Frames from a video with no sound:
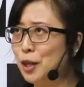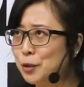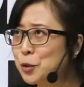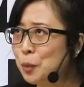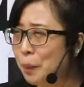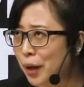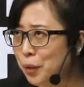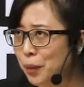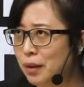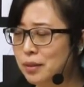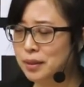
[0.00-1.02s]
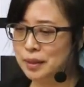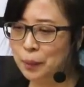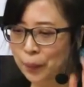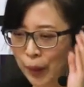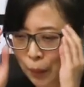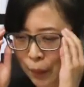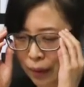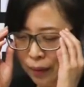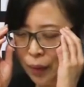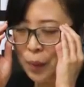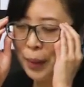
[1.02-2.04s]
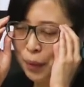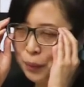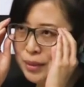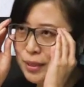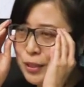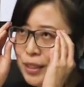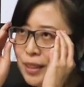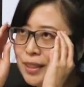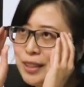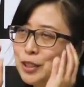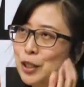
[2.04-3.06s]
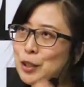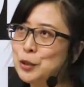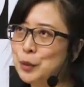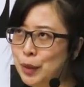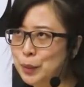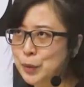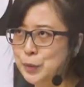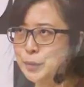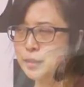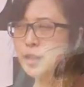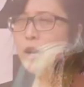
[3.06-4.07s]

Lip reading: cultural backgrounds. Well, my research on intercultural couplehood